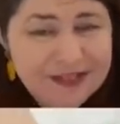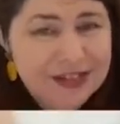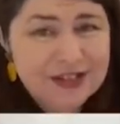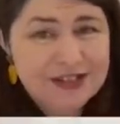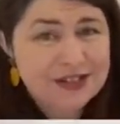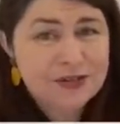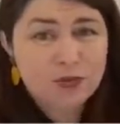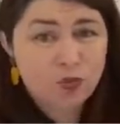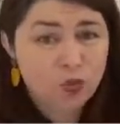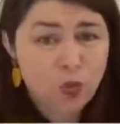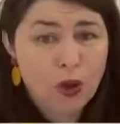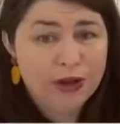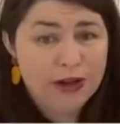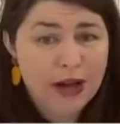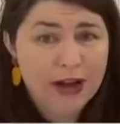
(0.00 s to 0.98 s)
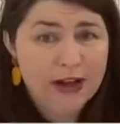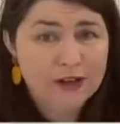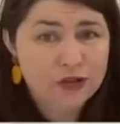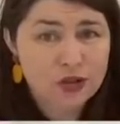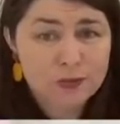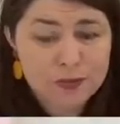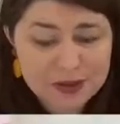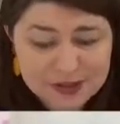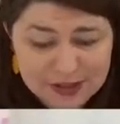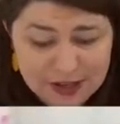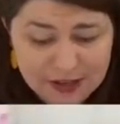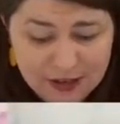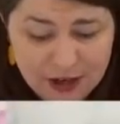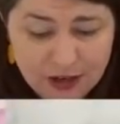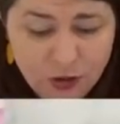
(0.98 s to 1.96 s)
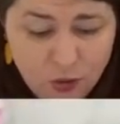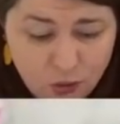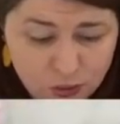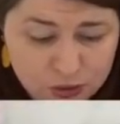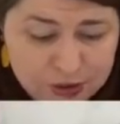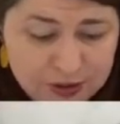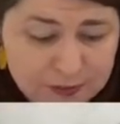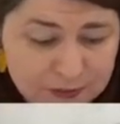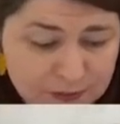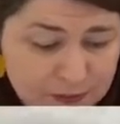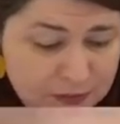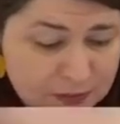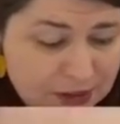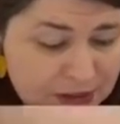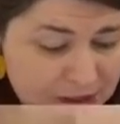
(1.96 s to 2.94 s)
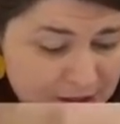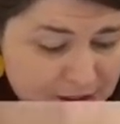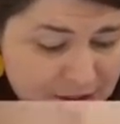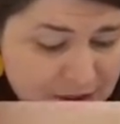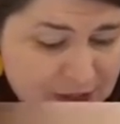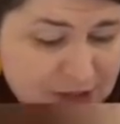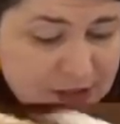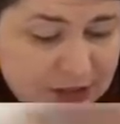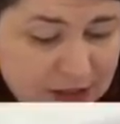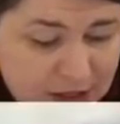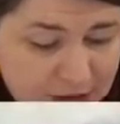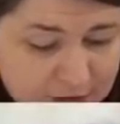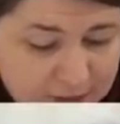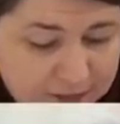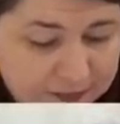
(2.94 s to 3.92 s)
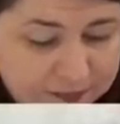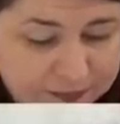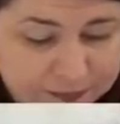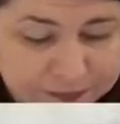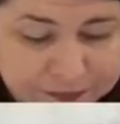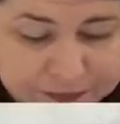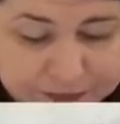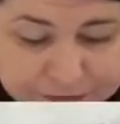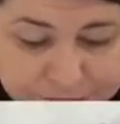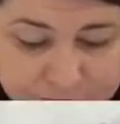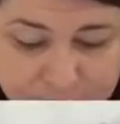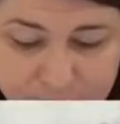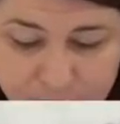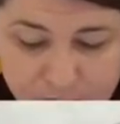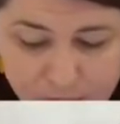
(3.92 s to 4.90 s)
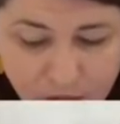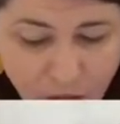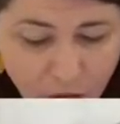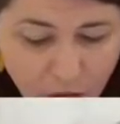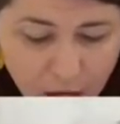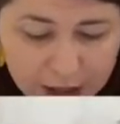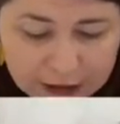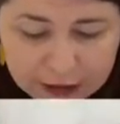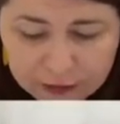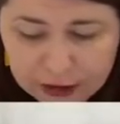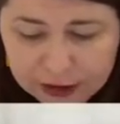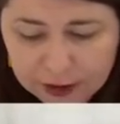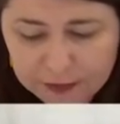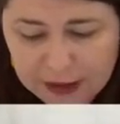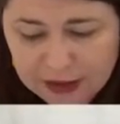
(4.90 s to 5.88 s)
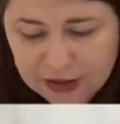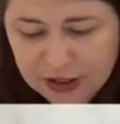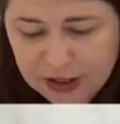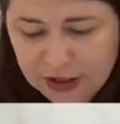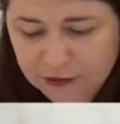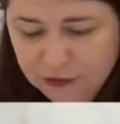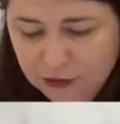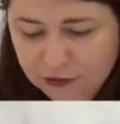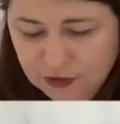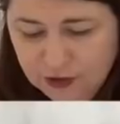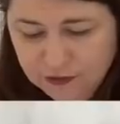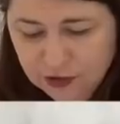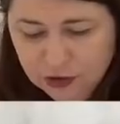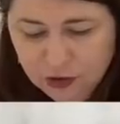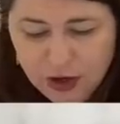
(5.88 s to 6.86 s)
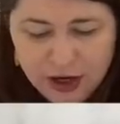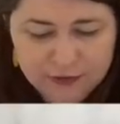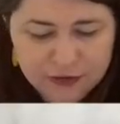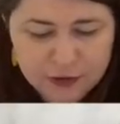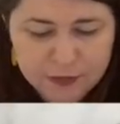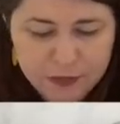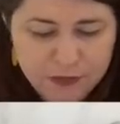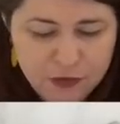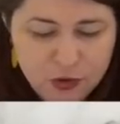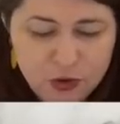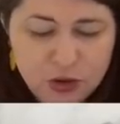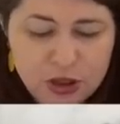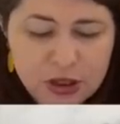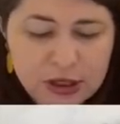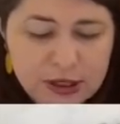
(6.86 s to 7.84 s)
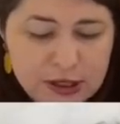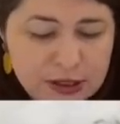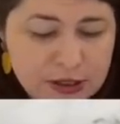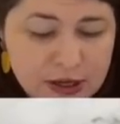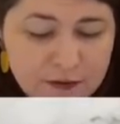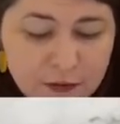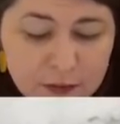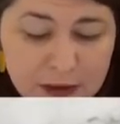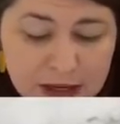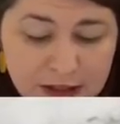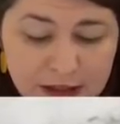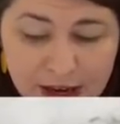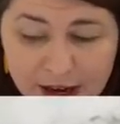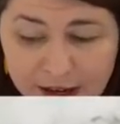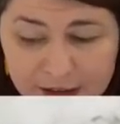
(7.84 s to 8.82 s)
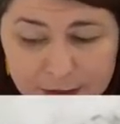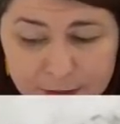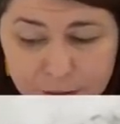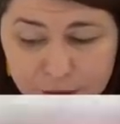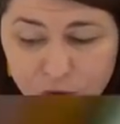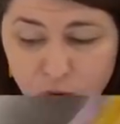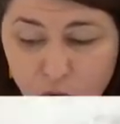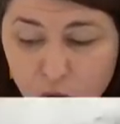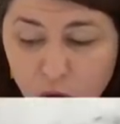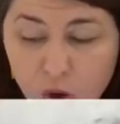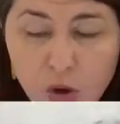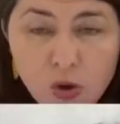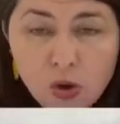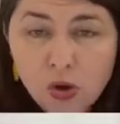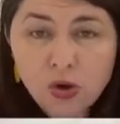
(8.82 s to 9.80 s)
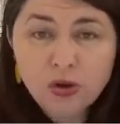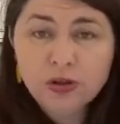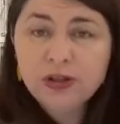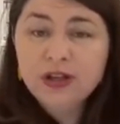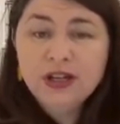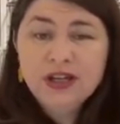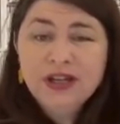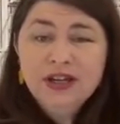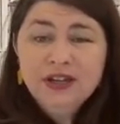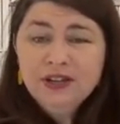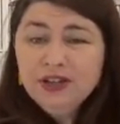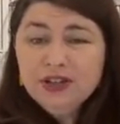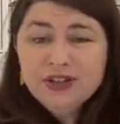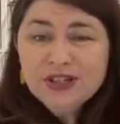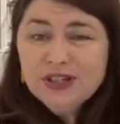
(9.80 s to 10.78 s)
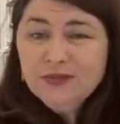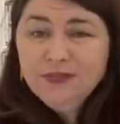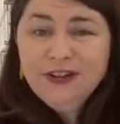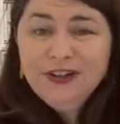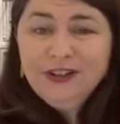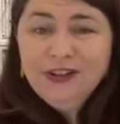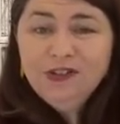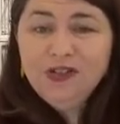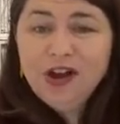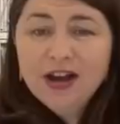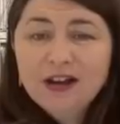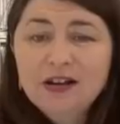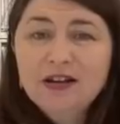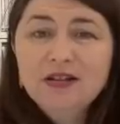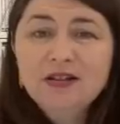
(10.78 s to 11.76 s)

this is 100% an awesome kit to get. Highly recommended if you've never crafted before, never made cards before, or you're just feeling like,